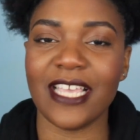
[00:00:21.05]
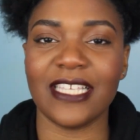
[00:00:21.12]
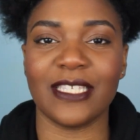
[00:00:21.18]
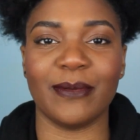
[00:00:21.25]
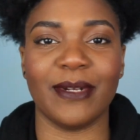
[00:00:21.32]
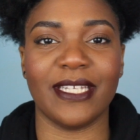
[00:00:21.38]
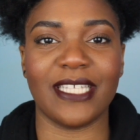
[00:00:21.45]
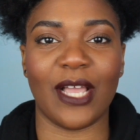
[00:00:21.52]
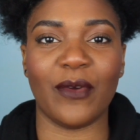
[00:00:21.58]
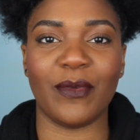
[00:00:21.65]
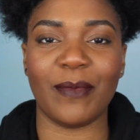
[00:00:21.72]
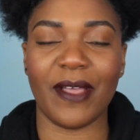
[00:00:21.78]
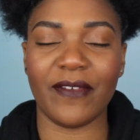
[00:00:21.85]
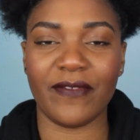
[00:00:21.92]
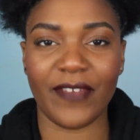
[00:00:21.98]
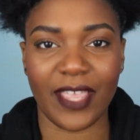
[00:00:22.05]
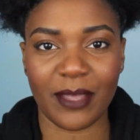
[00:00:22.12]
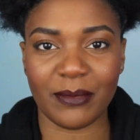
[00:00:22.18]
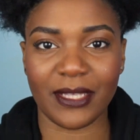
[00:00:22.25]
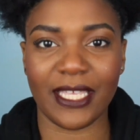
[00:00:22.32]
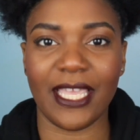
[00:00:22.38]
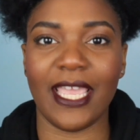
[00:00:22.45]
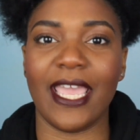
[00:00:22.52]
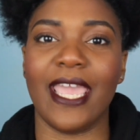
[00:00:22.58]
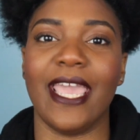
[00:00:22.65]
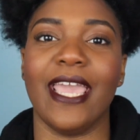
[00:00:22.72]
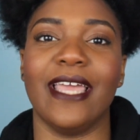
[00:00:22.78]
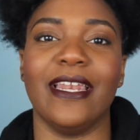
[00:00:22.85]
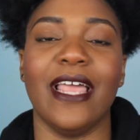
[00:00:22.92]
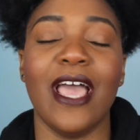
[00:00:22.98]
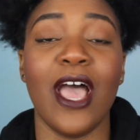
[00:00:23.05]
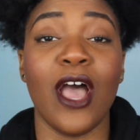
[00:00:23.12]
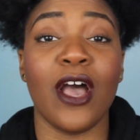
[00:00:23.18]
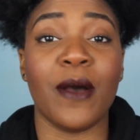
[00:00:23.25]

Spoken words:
spending time with my family, and